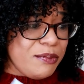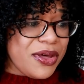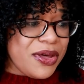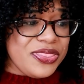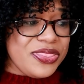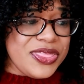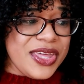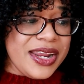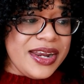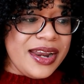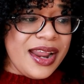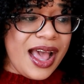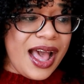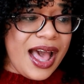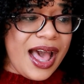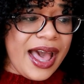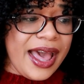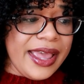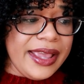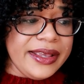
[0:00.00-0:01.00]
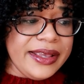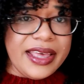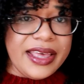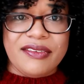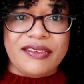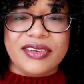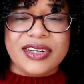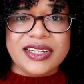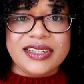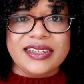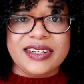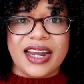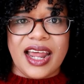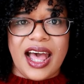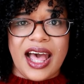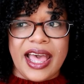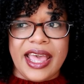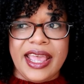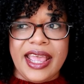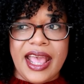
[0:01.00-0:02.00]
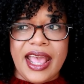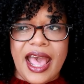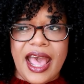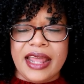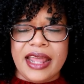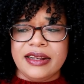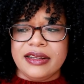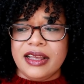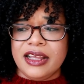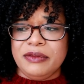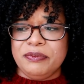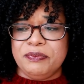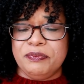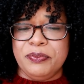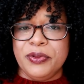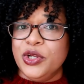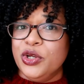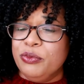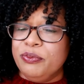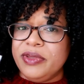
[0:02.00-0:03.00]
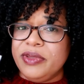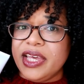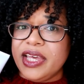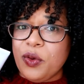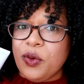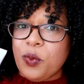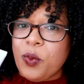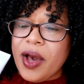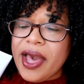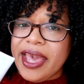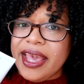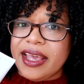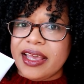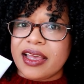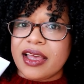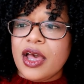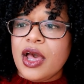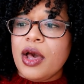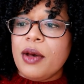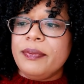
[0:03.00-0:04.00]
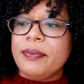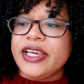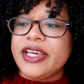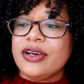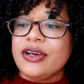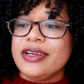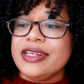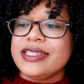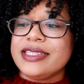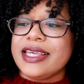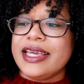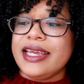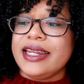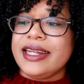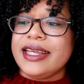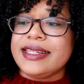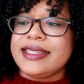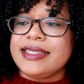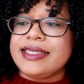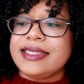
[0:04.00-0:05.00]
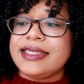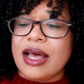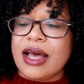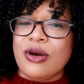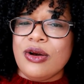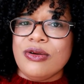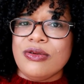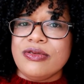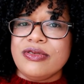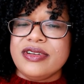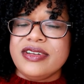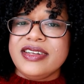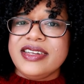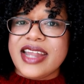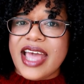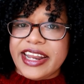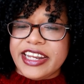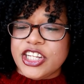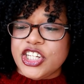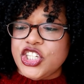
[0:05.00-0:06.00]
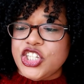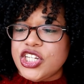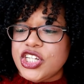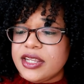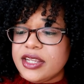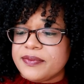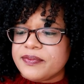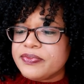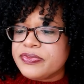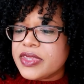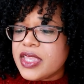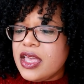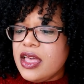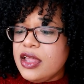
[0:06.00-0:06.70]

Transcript: But then I gave it a try and it blew me away because it is so nourishing.